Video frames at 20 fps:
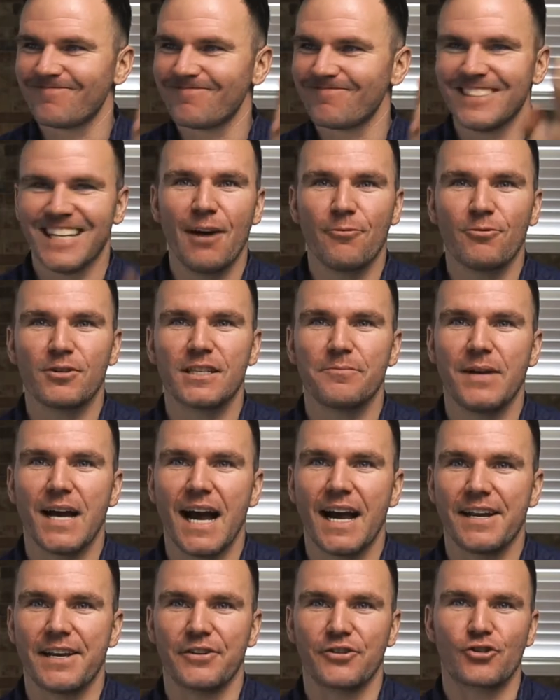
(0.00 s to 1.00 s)
That was a
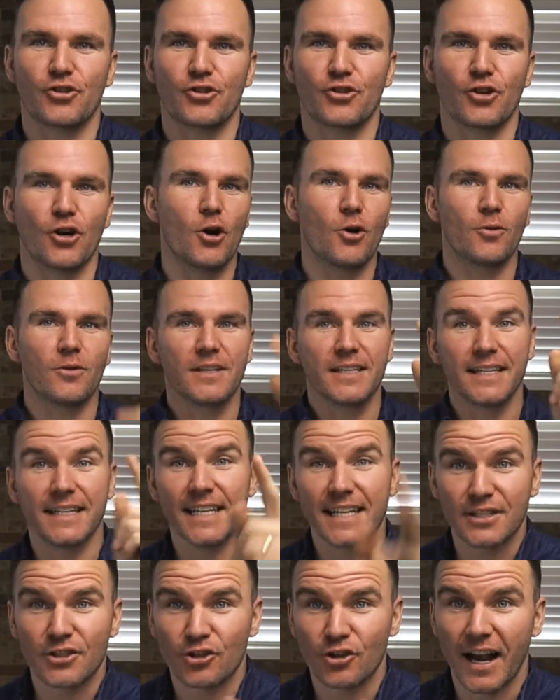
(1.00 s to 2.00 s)
bad intro.
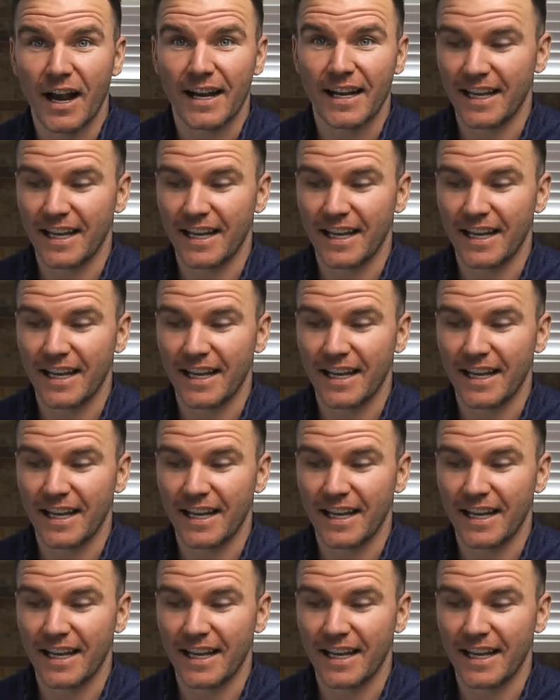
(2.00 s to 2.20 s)
Let's try it